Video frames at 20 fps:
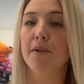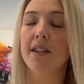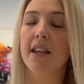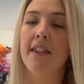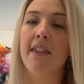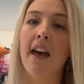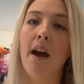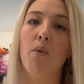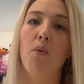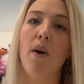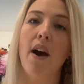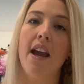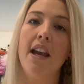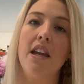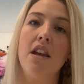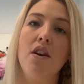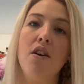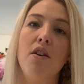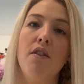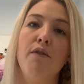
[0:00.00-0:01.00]
And that way
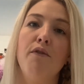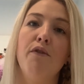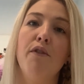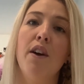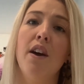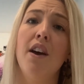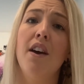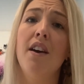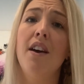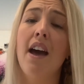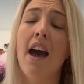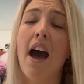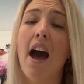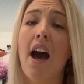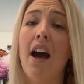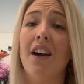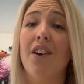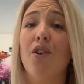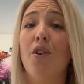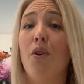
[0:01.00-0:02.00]
you've
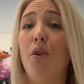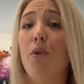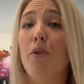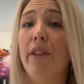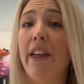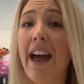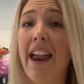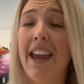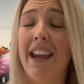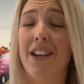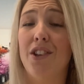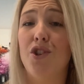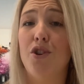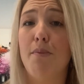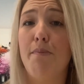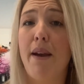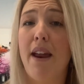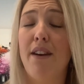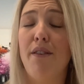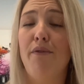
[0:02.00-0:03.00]
got all that extra
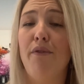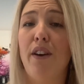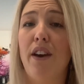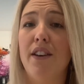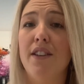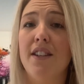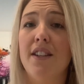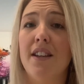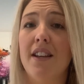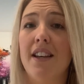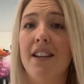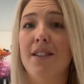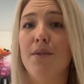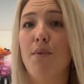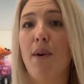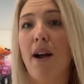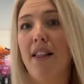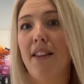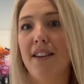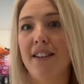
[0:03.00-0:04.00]
benefit as
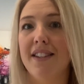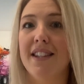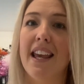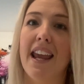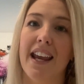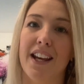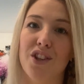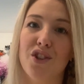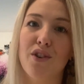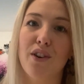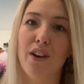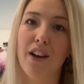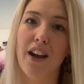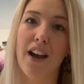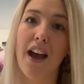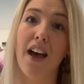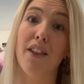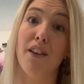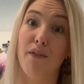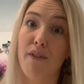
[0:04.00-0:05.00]
well as extra
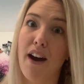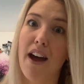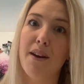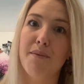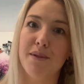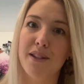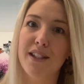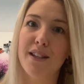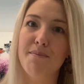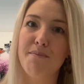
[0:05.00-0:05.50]
other vitamins and